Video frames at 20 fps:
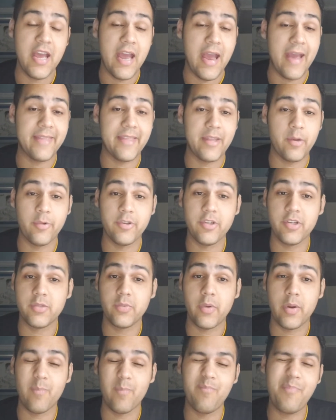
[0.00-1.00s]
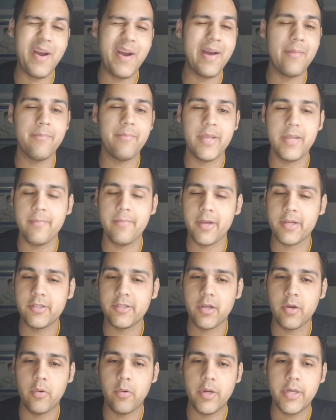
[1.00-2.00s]
And then we just went bam, beat
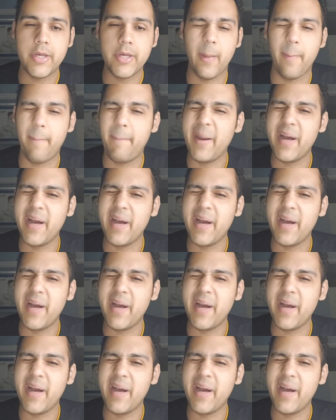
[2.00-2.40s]
Mexico 1-0,